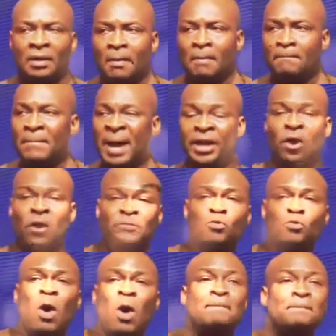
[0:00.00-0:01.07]
Many of
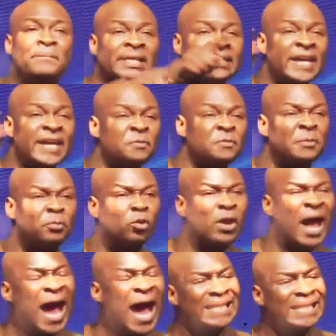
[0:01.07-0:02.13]
you are business people
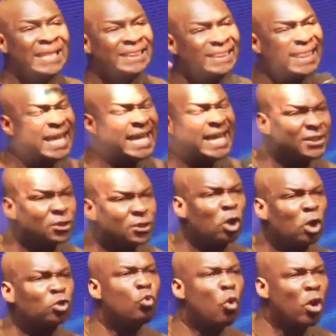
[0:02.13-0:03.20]
and the thing is
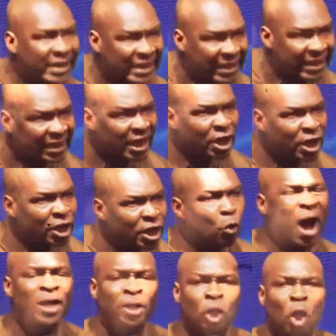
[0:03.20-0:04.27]
not working. You
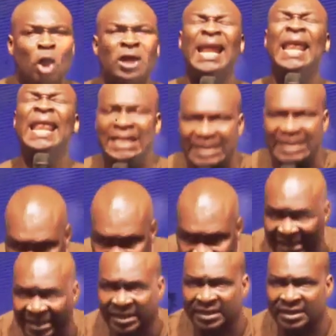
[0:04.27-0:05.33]
are not
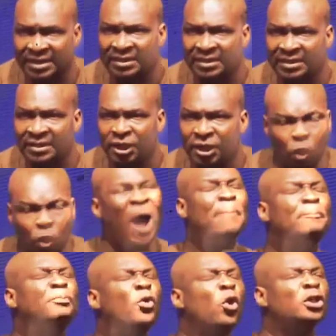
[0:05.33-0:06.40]
lazy. You are
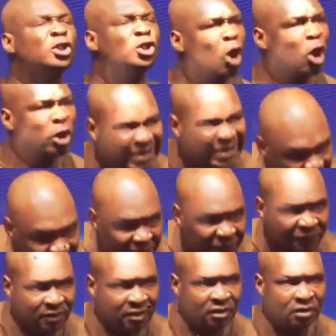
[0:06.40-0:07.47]

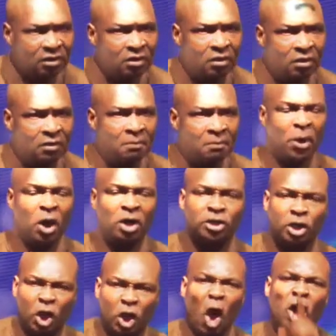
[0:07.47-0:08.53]
productive. But God